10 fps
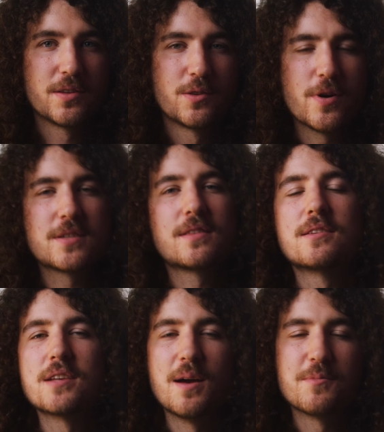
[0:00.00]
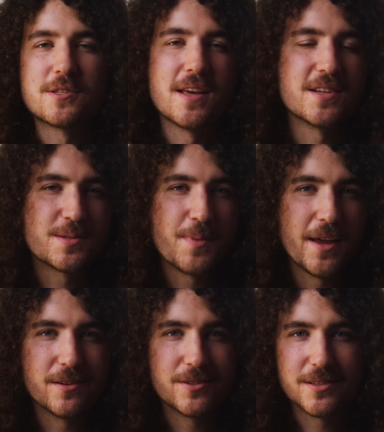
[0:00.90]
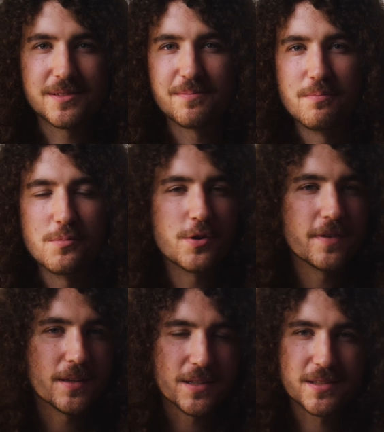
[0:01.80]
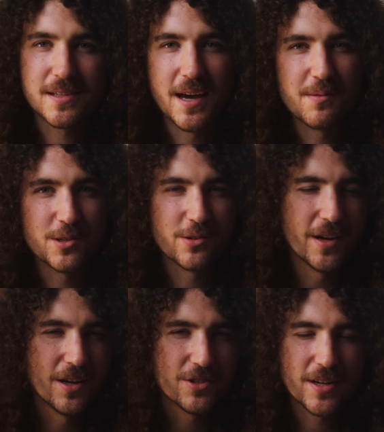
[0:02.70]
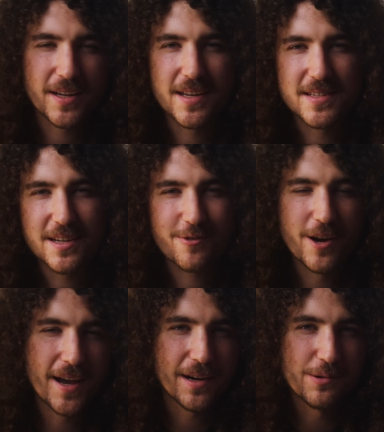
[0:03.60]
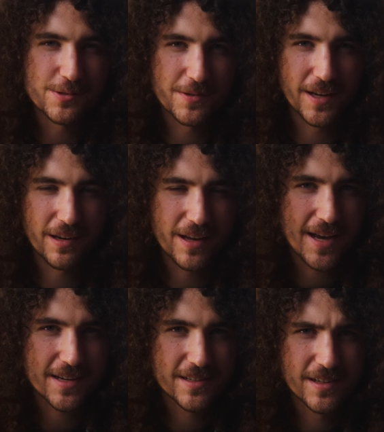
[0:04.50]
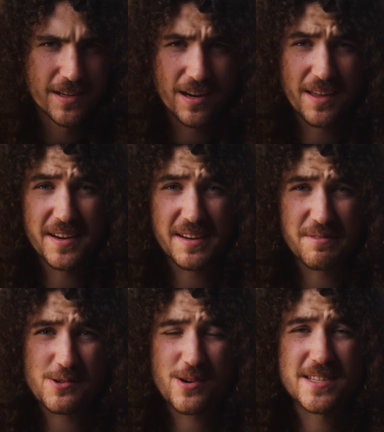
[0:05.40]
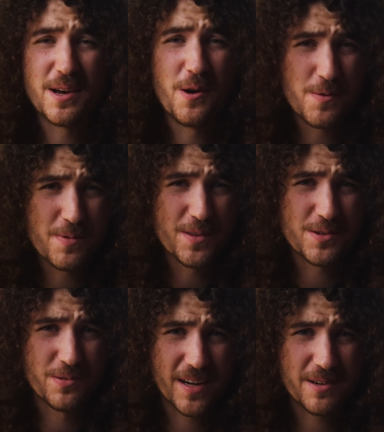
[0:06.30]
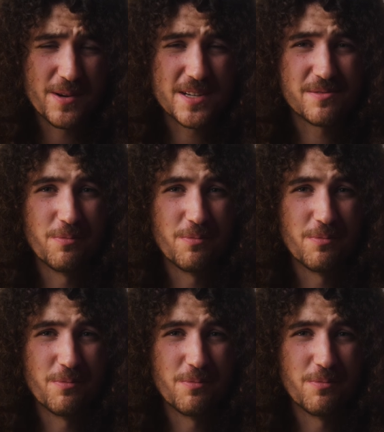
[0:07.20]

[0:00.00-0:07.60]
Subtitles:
The rest of the time was then spent just moving this camera around, trying to get different angles with the light. I then even tried to open the drink, which